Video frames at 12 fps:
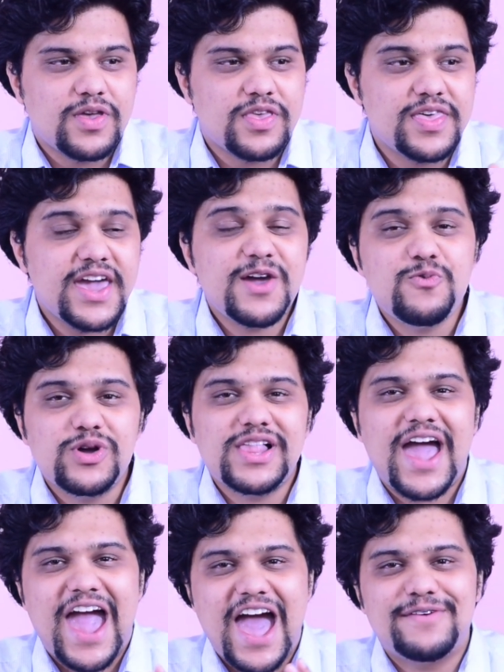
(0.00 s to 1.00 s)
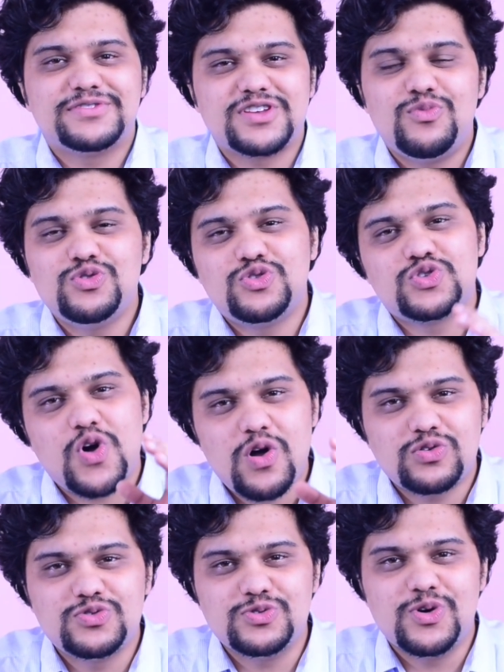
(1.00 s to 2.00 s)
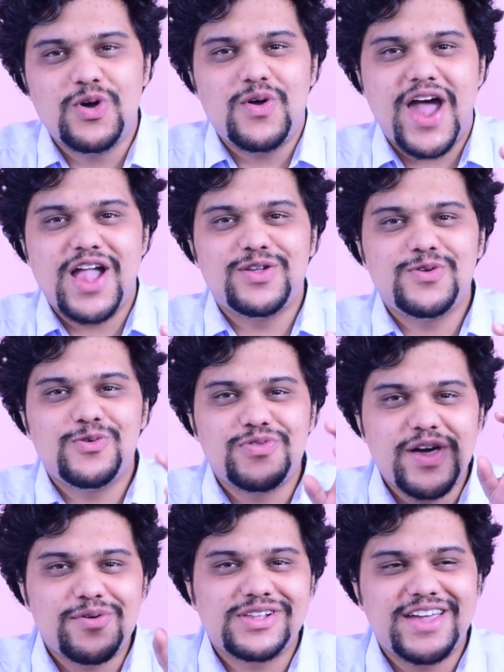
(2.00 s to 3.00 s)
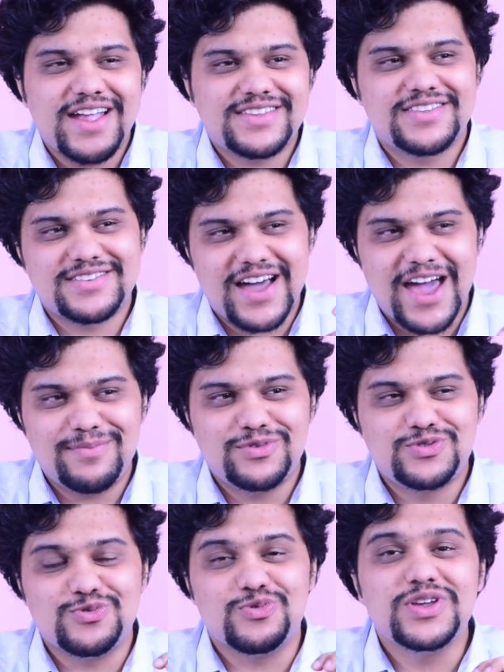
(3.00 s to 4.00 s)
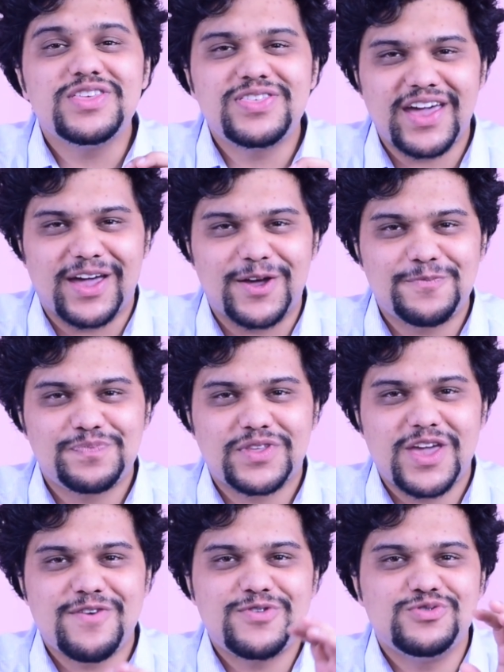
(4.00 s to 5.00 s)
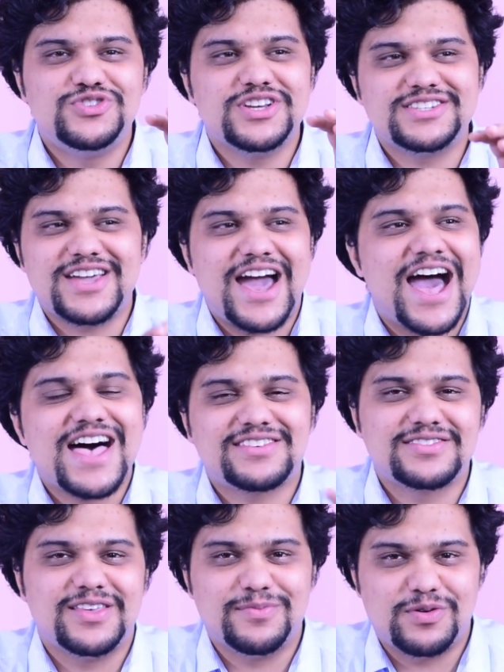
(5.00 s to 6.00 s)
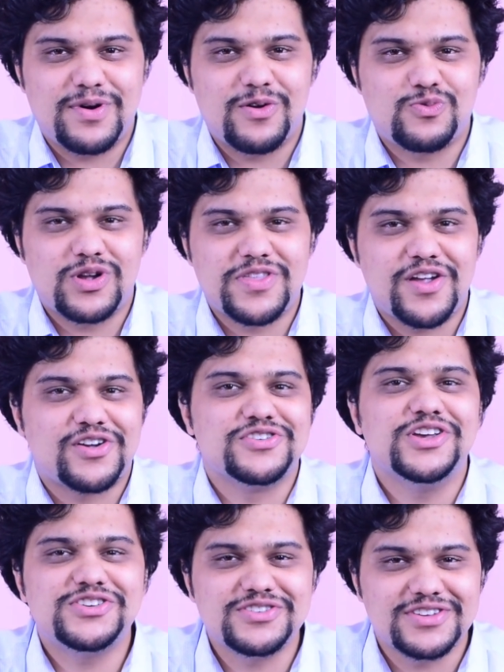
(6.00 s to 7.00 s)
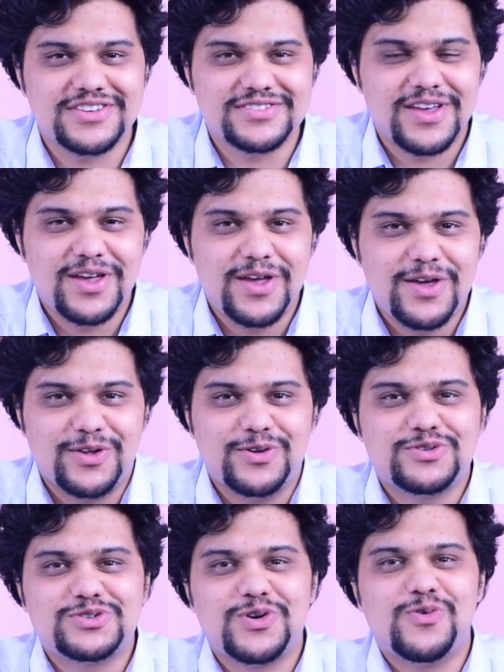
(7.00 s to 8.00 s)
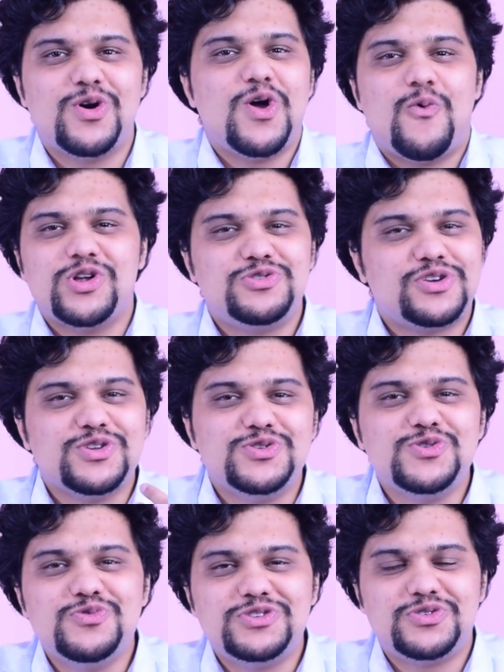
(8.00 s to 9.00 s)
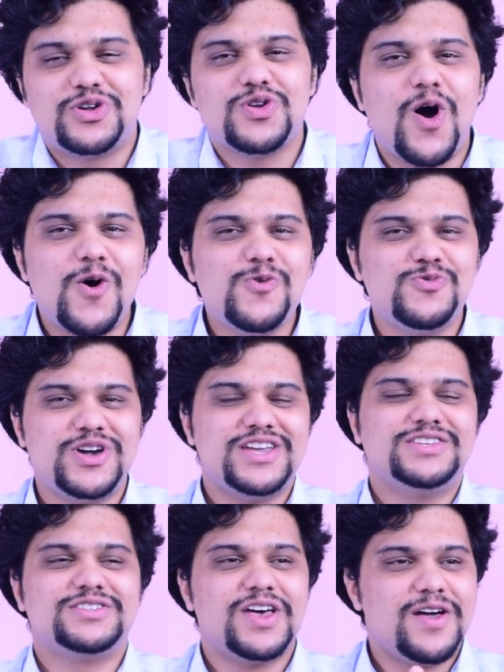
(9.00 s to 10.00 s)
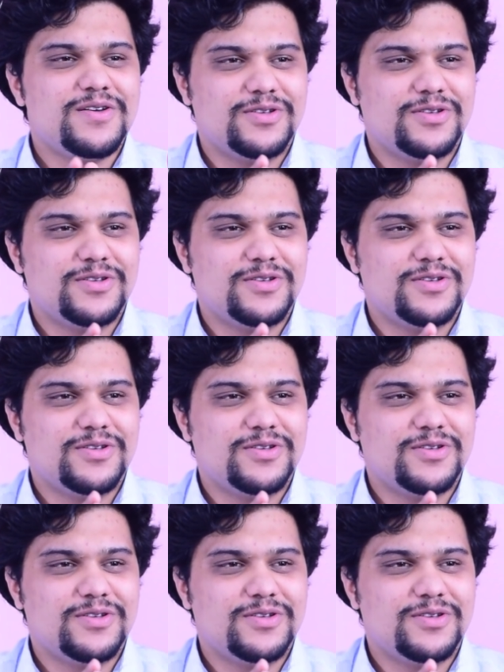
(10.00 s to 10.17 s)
they will have someone to talk to, and they will get the time to rethink if you just ask them about what their condition is. So what you can do is you can always